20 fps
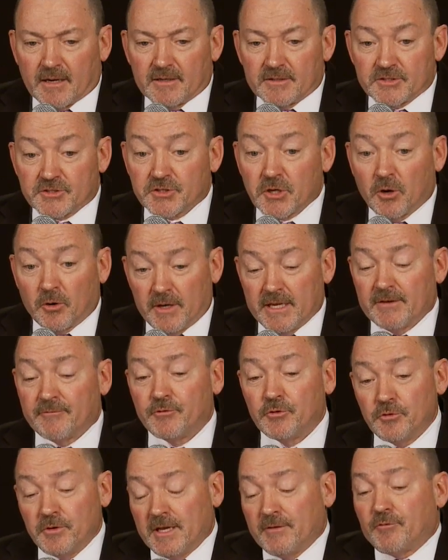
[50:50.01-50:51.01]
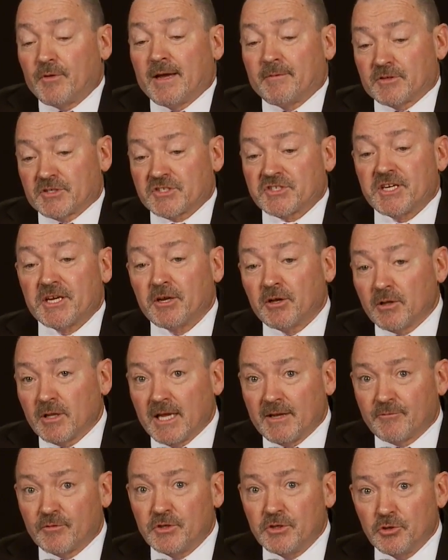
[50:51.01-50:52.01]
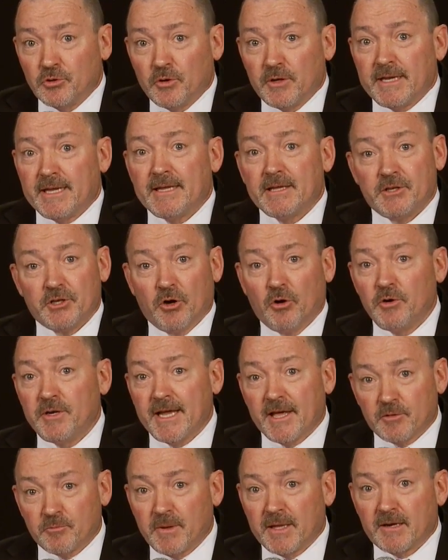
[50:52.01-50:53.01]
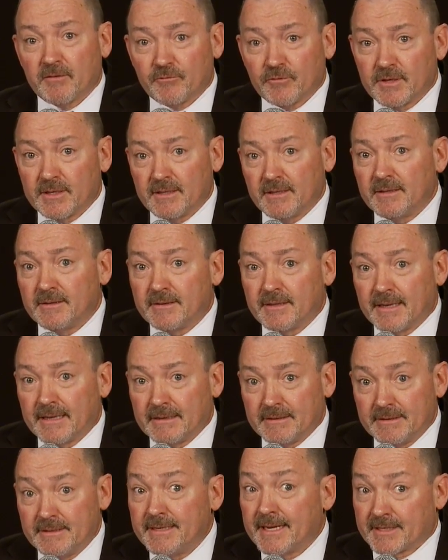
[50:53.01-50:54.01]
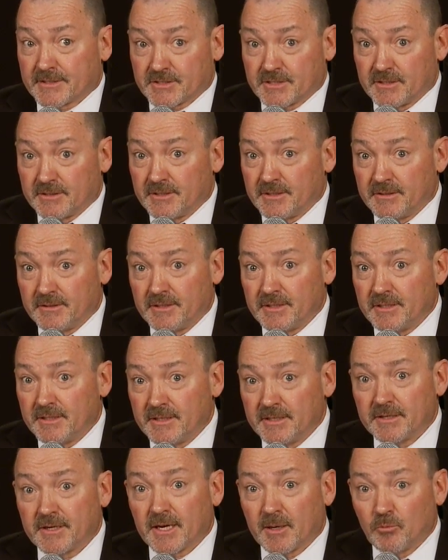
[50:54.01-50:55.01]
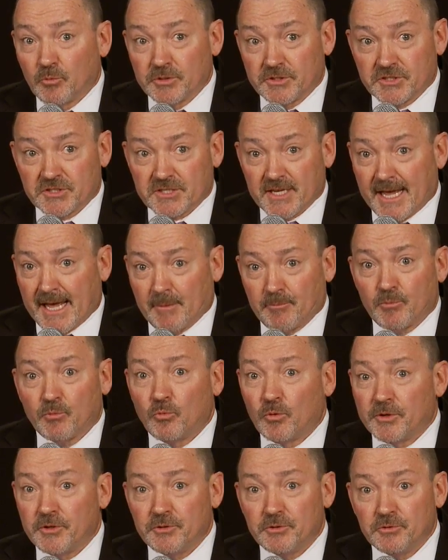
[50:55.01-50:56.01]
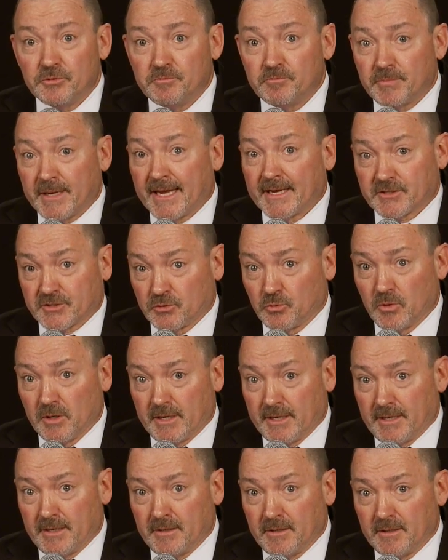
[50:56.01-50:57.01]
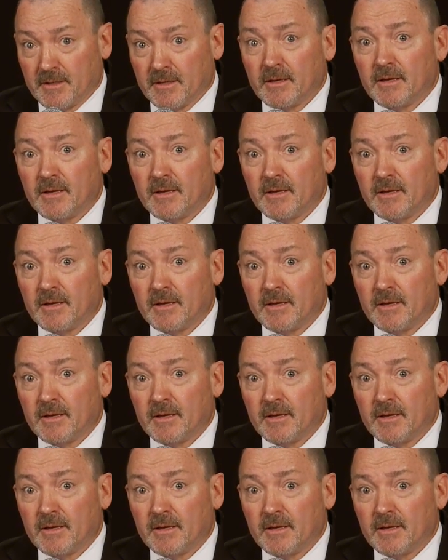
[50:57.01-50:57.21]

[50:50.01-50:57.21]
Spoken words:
So if you have a single life annuity and no death benefit, then yes, the income would stop when you pass away.